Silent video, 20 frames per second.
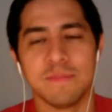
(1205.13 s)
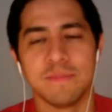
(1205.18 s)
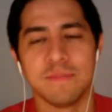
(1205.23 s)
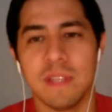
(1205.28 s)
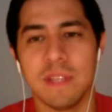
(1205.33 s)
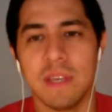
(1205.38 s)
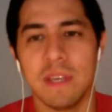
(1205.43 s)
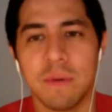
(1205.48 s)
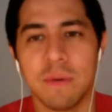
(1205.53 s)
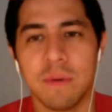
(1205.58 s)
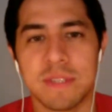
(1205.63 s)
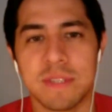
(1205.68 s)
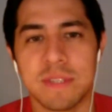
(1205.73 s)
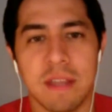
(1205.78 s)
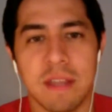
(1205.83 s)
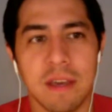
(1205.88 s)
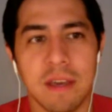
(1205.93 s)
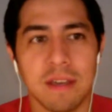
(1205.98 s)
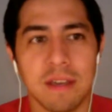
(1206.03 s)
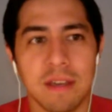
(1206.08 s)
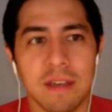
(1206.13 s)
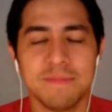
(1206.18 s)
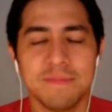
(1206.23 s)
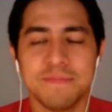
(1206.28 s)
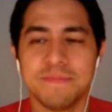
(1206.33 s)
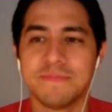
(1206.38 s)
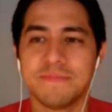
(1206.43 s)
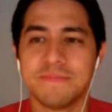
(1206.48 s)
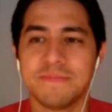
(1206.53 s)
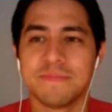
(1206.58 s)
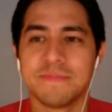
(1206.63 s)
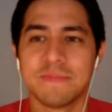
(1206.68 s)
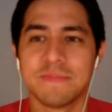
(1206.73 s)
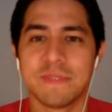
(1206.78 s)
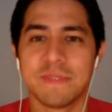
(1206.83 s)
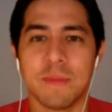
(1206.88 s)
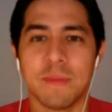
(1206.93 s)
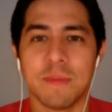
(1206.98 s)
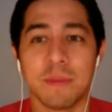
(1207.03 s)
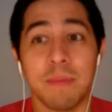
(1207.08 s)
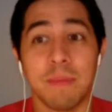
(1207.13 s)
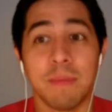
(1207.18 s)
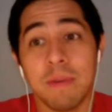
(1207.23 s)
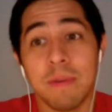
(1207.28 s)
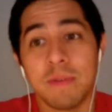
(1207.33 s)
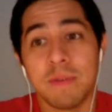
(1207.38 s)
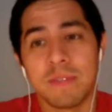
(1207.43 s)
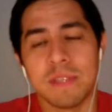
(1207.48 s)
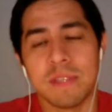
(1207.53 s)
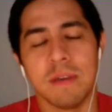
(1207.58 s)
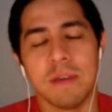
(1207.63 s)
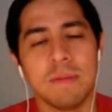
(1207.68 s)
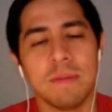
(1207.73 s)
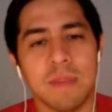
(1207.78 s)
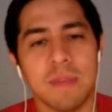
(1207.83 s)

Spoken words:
Leo was on something. Maybe it was Leo.